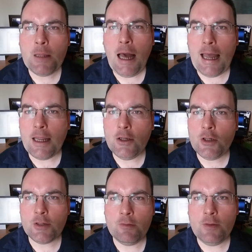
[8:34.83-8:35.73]
I can
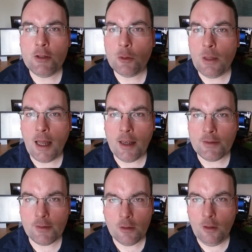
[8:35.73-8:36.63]
just
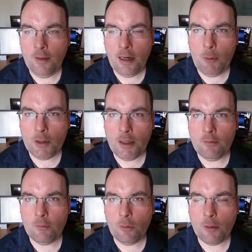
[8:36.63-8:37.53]
visualize the good that I'm looking
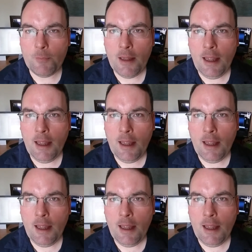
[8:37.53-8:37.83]
for,